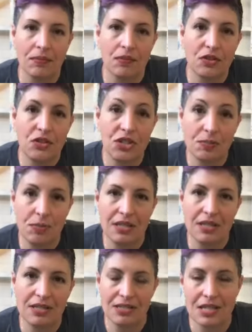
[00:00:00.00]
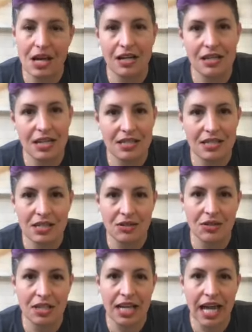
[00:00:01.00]
shipping is not
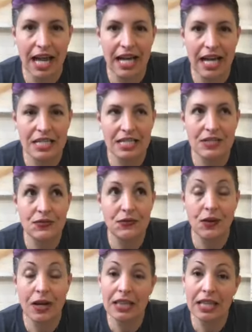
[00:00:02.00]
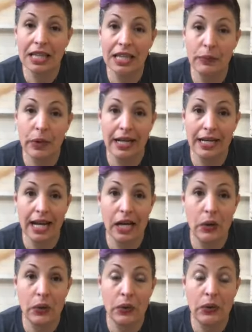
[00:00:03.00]
necessarily as friendly right now.